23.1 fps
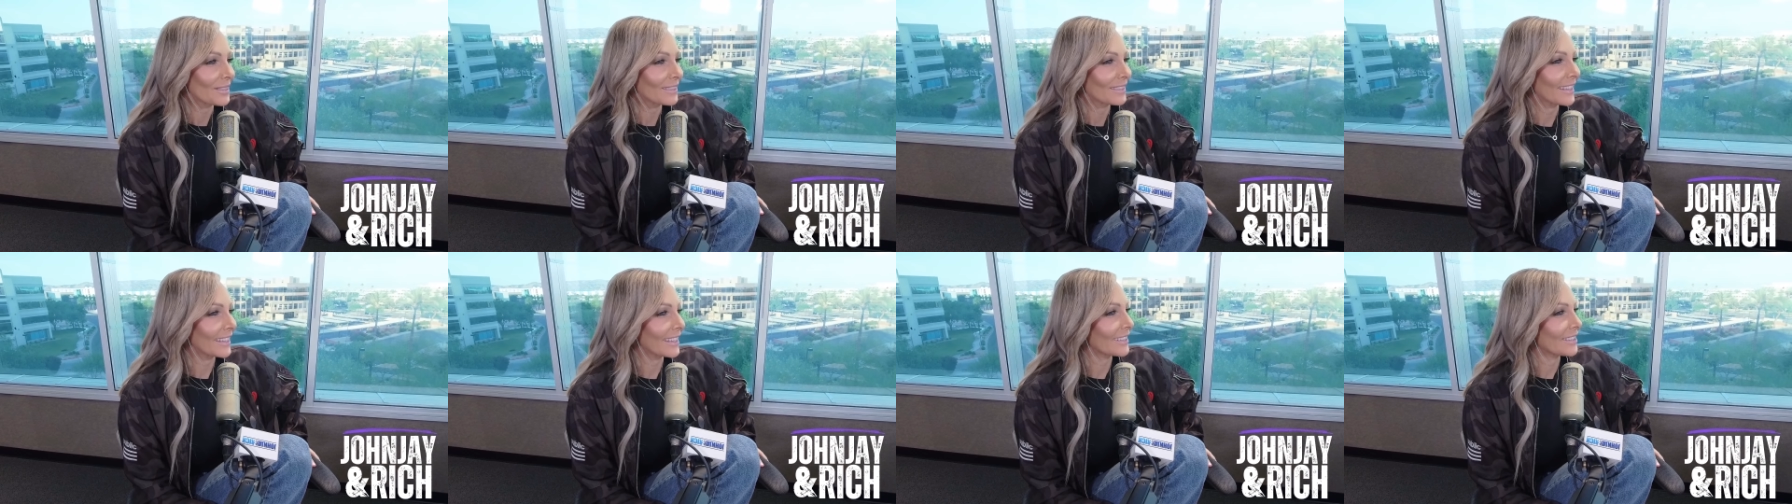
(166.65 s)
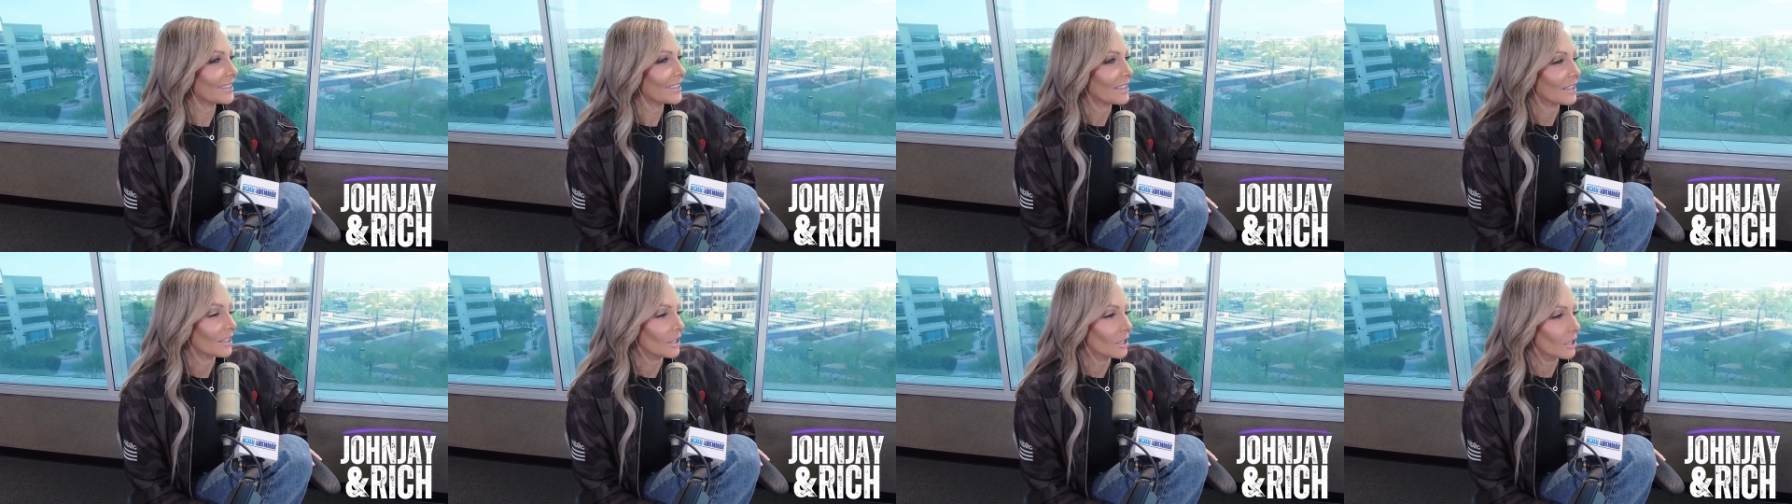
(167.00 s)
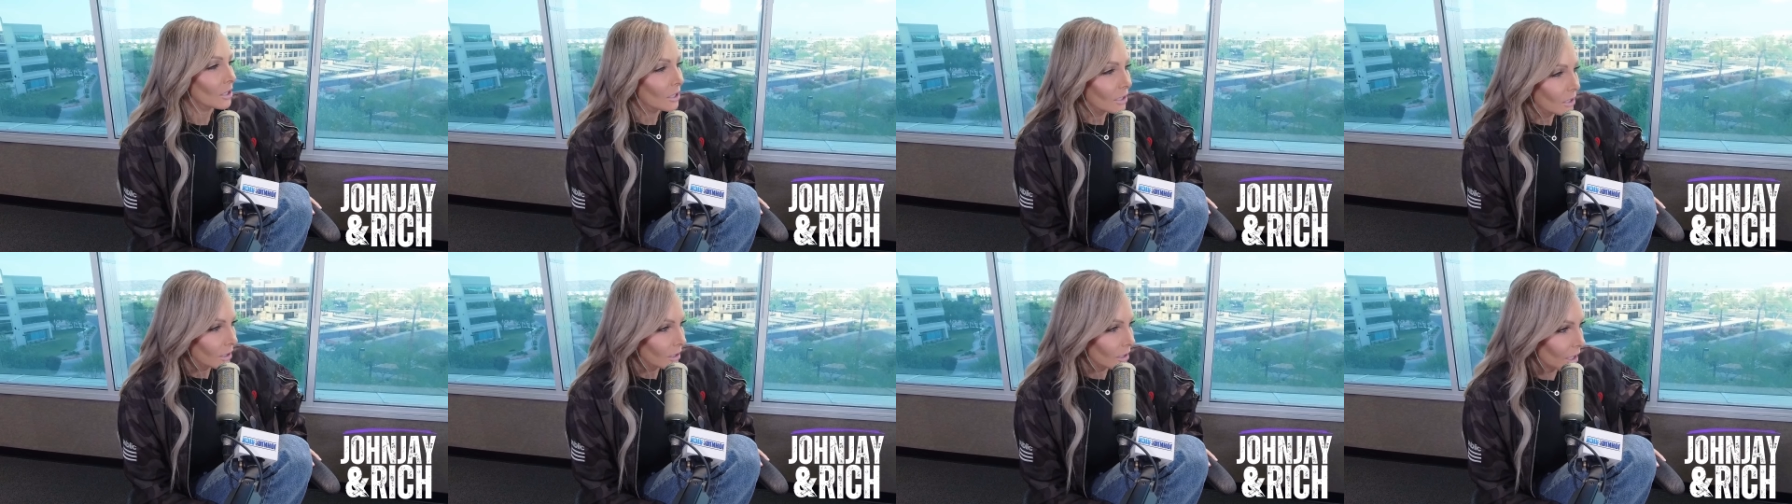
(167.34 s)
like,
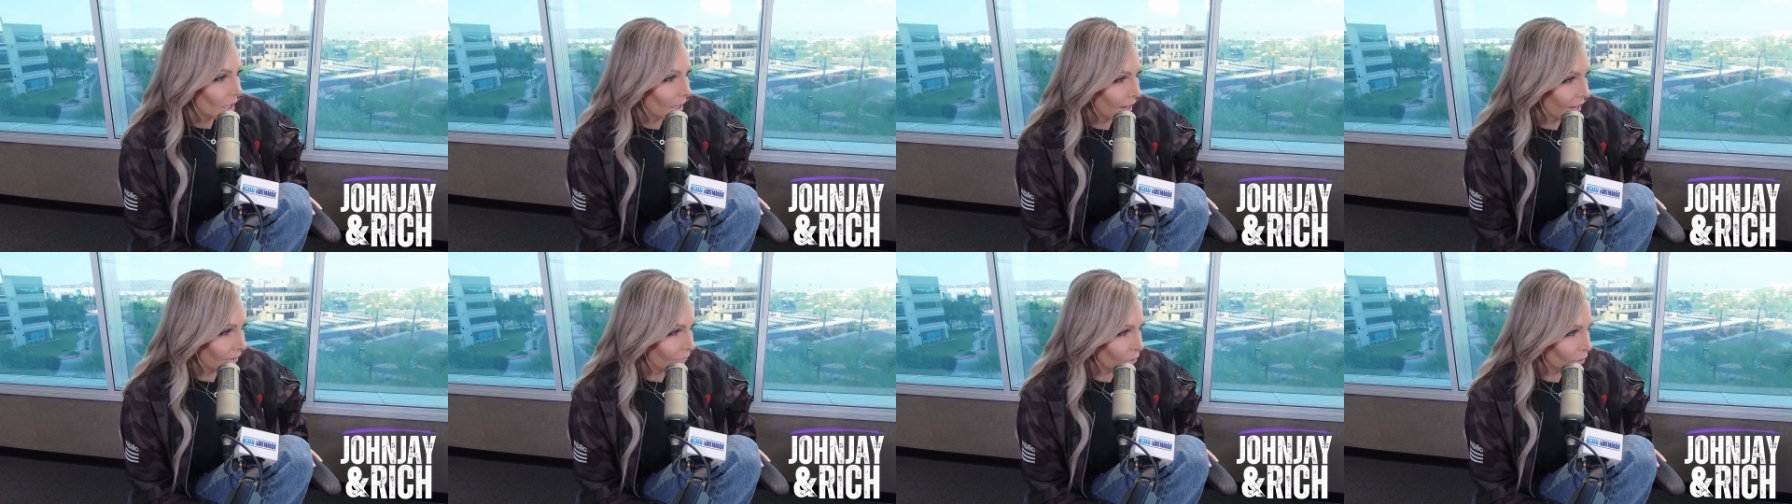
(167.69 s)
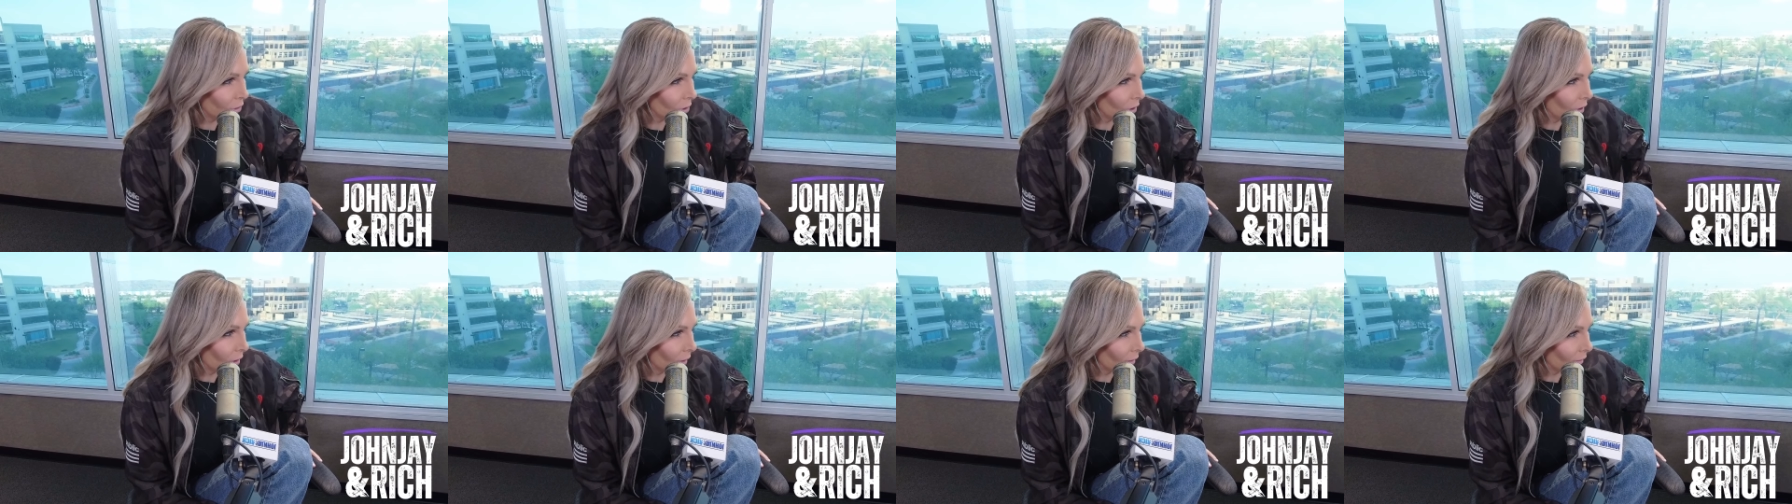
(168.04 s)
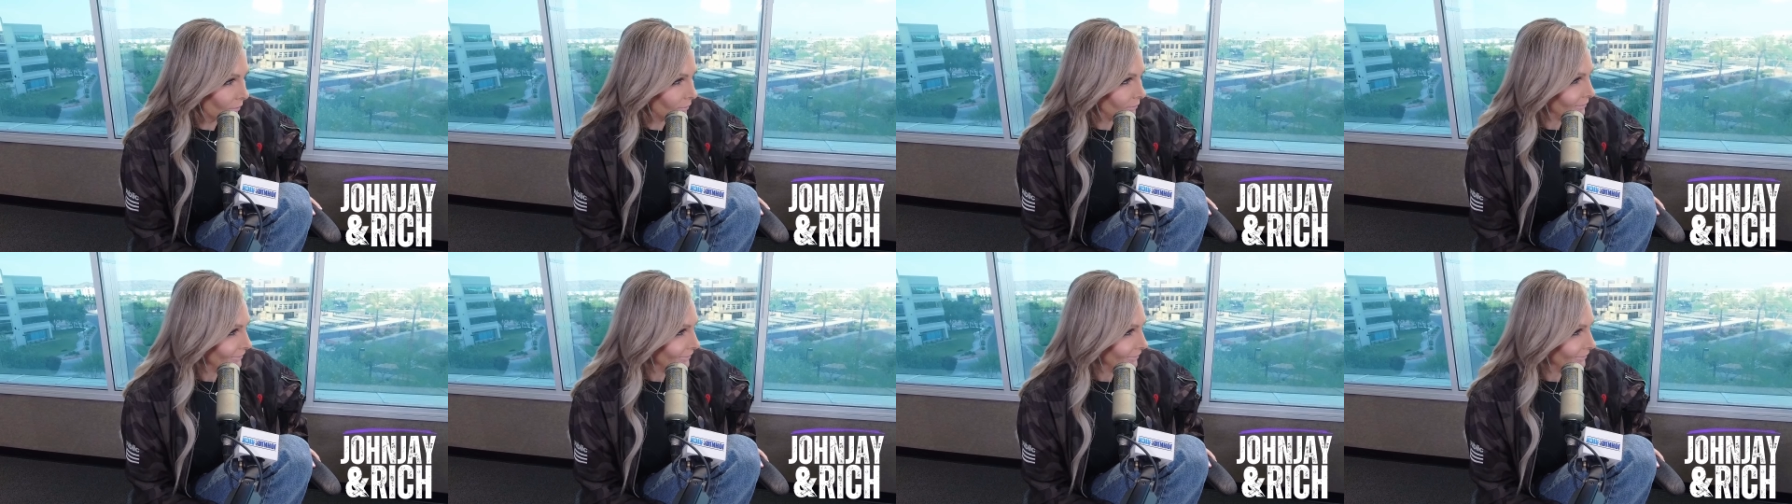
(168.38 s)
I have your car.